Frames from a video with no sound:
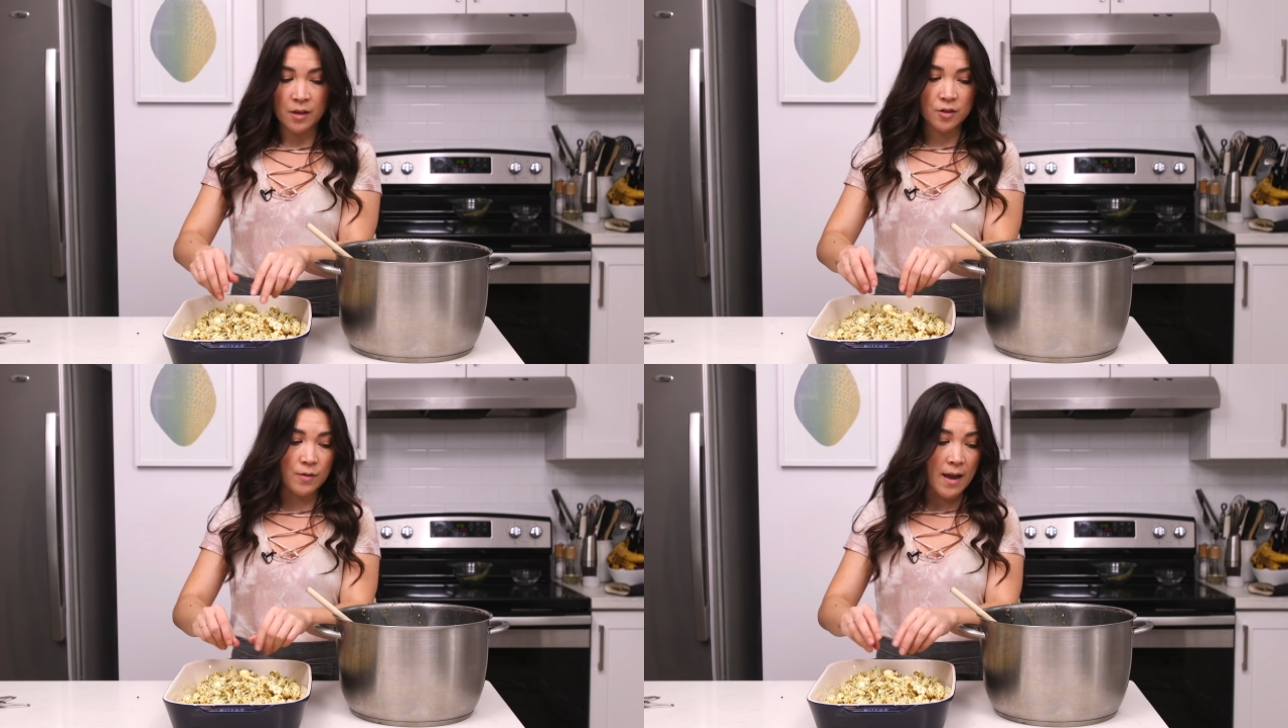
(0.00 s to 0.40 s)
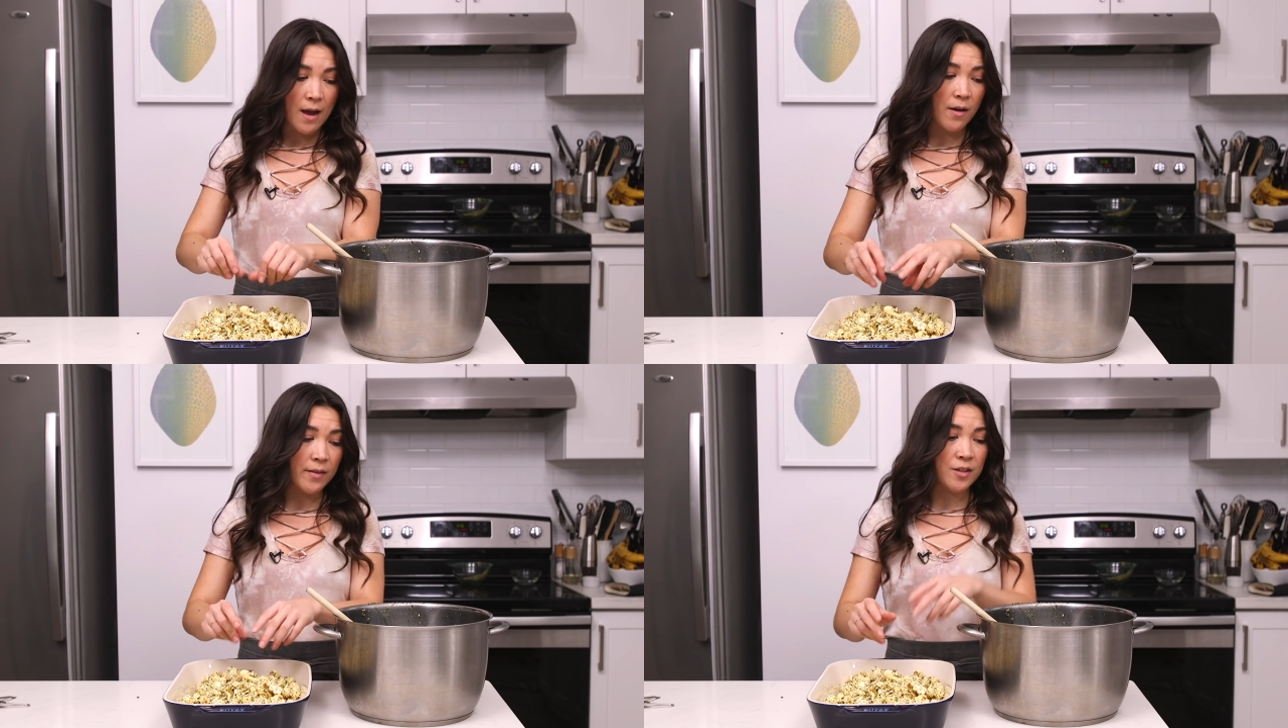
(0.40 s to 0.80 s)
So
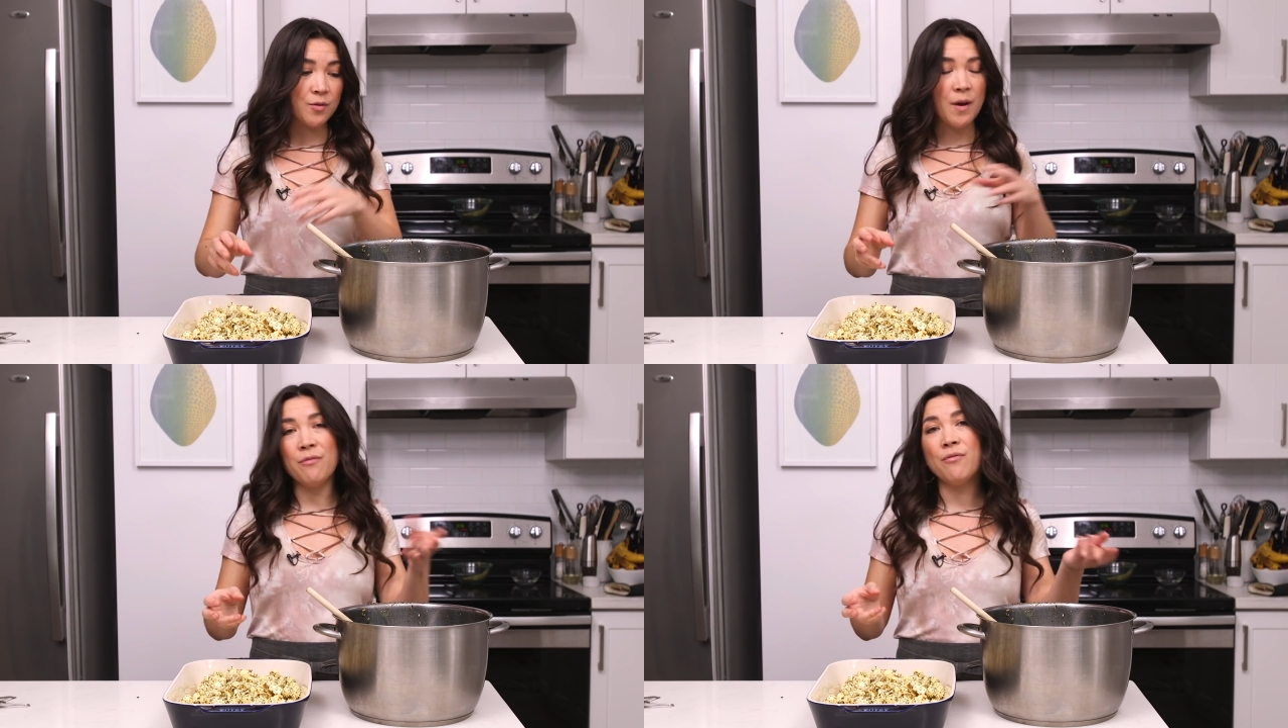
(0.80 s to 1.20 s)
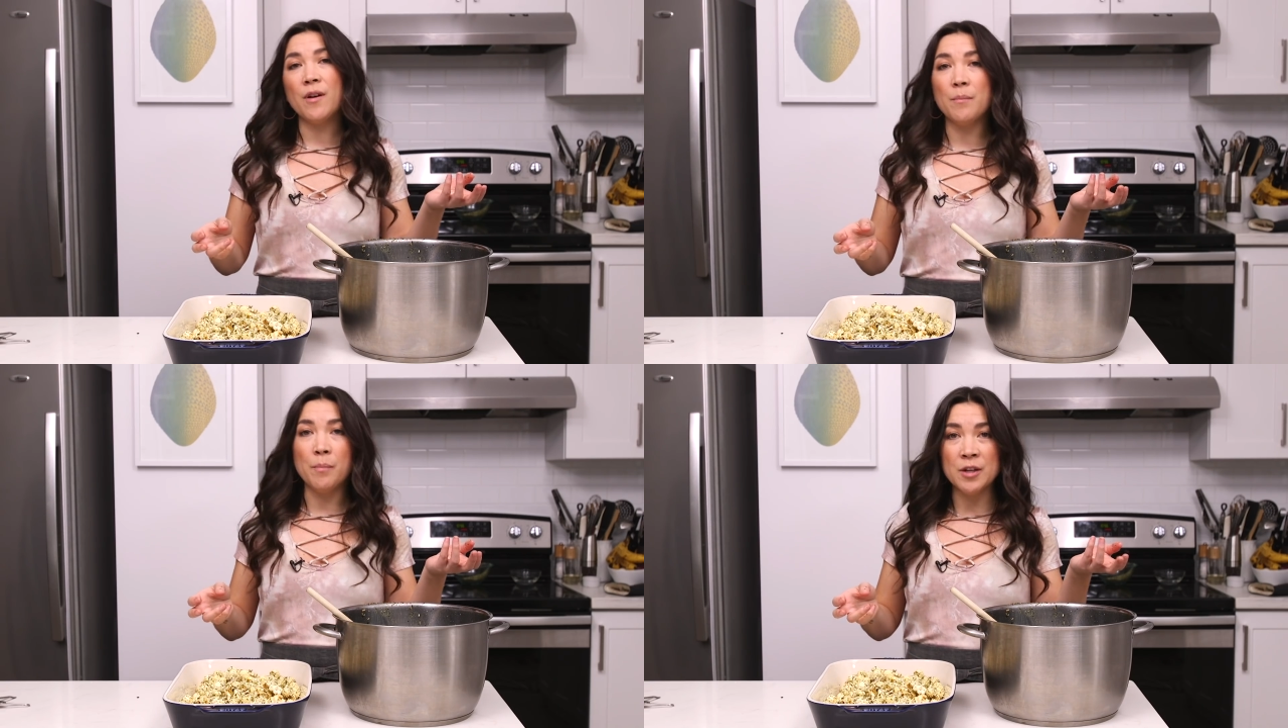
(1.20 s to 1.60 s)
now, unless you have
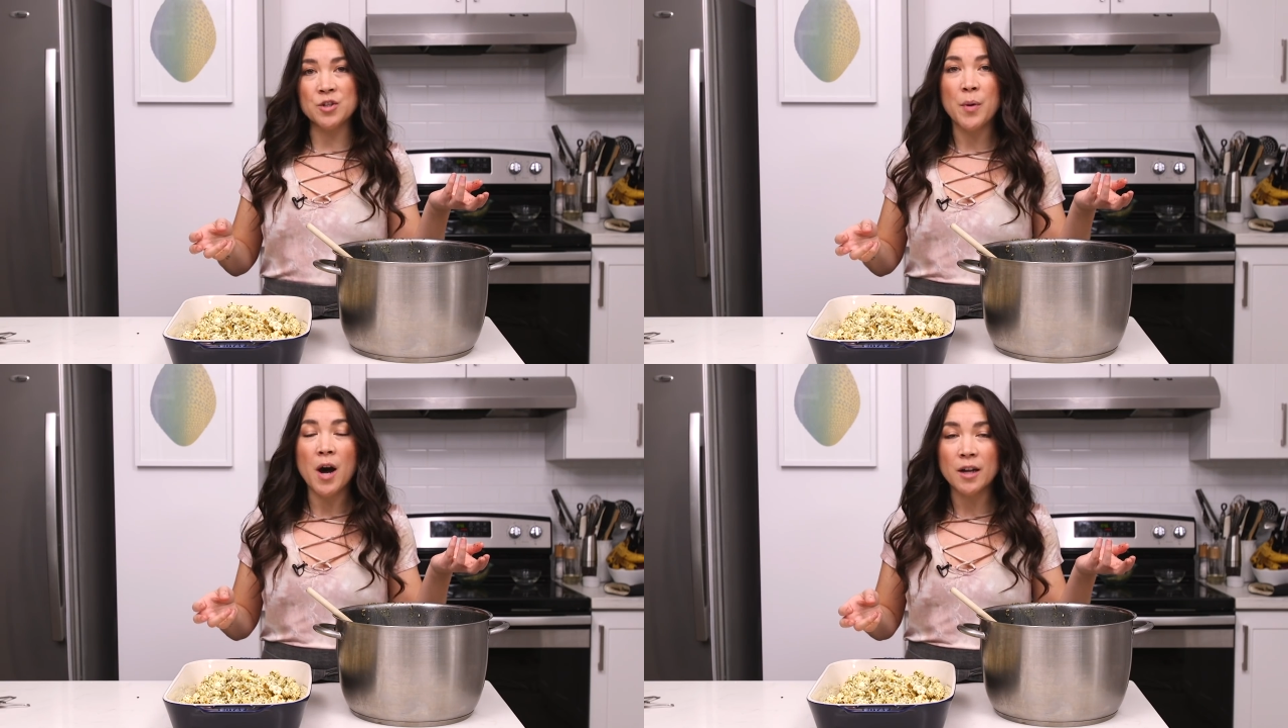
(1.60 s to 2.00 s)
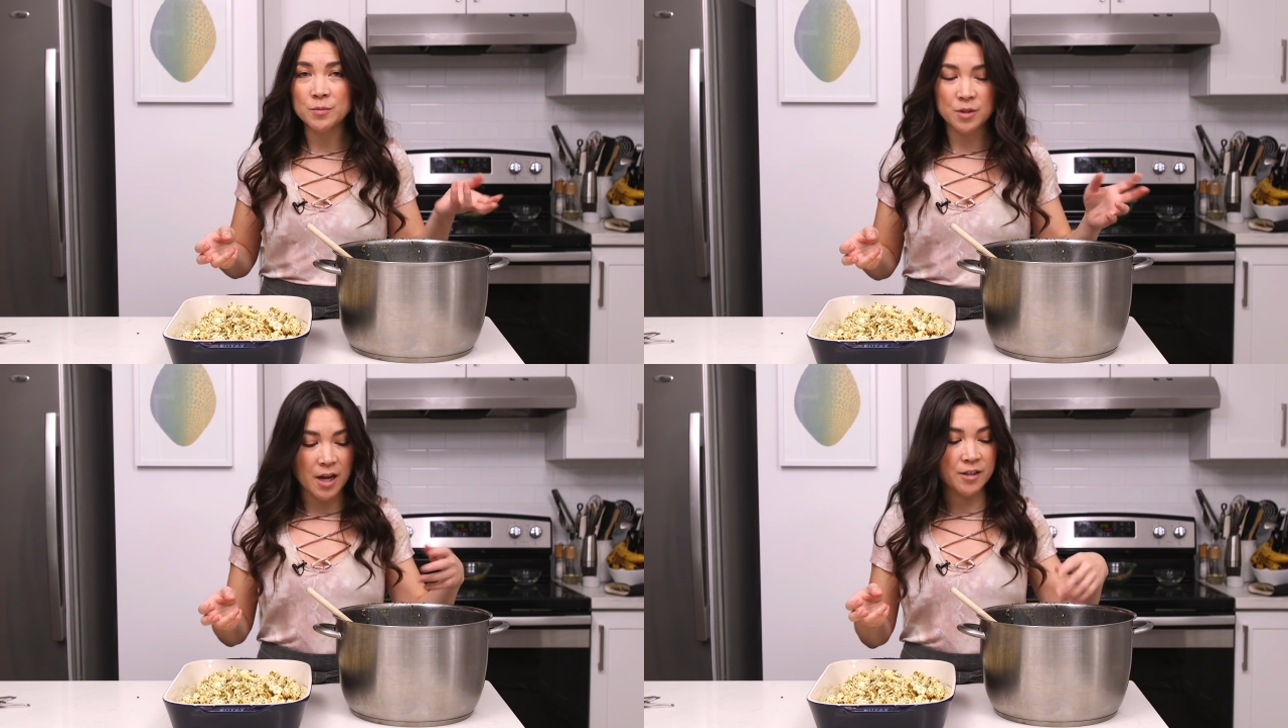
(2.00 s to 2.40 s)
a bunch of
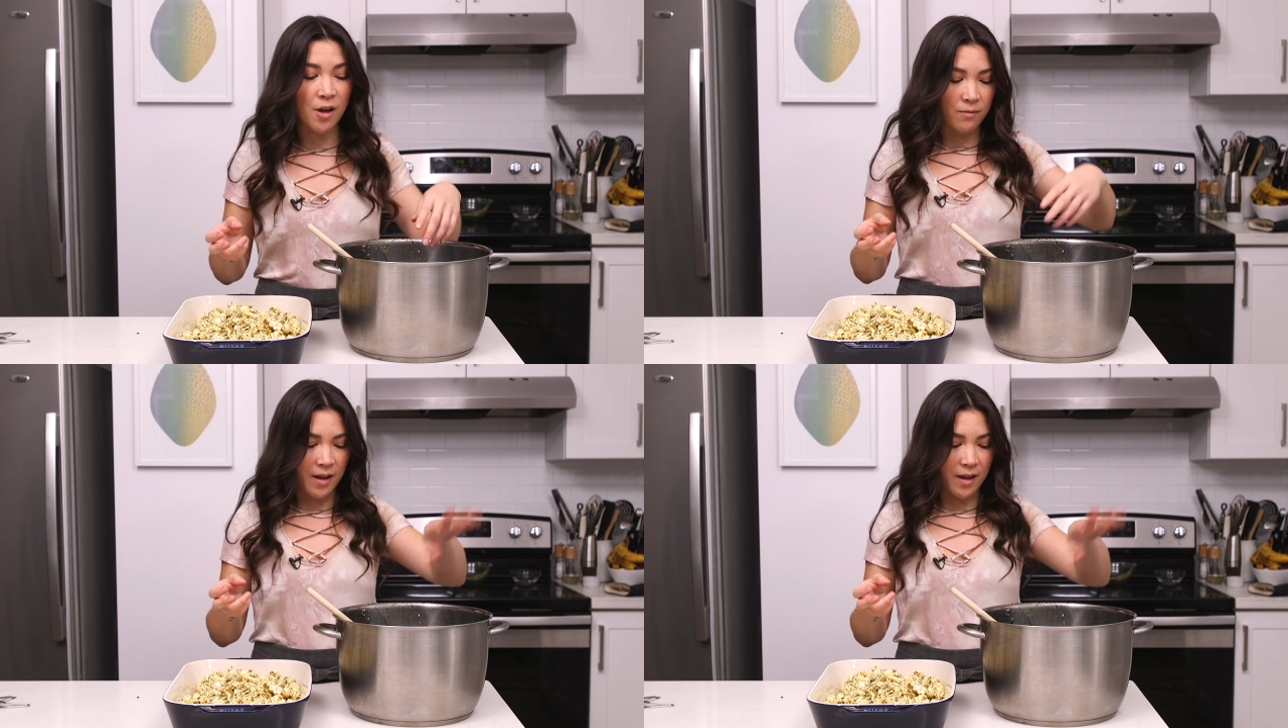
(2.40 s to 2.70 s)
pots, which I don't,